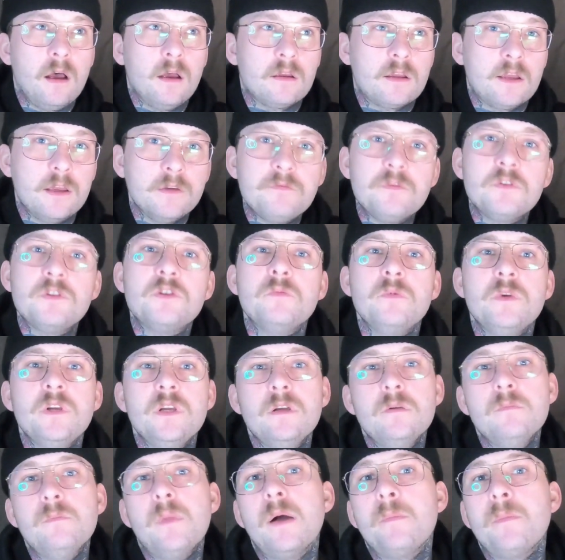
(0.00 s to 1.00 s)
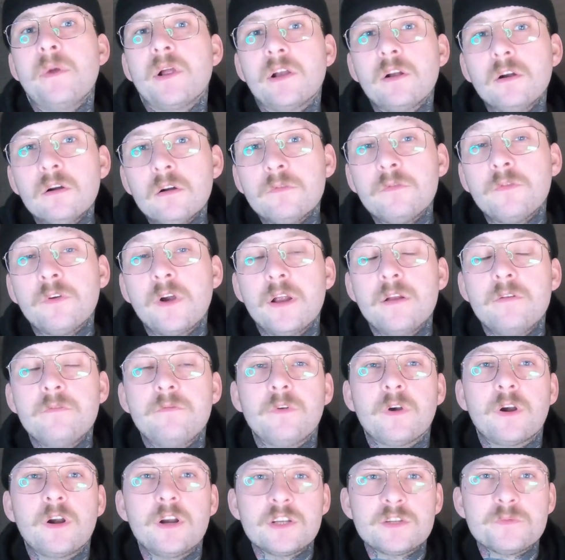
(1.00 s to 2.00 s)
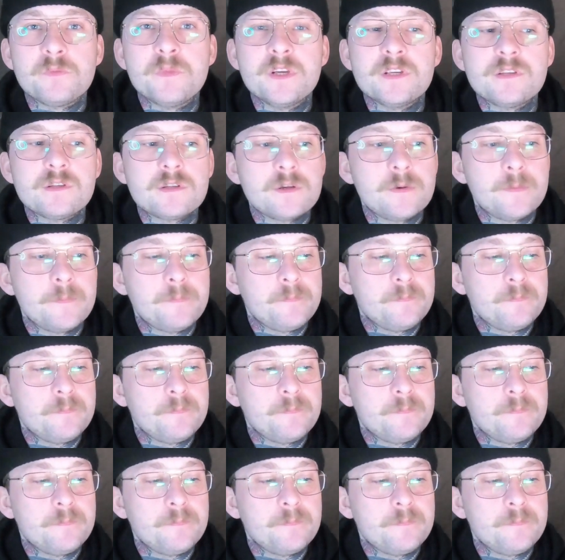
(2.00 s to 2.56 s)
gifted to me by my girlfriend for Christmas,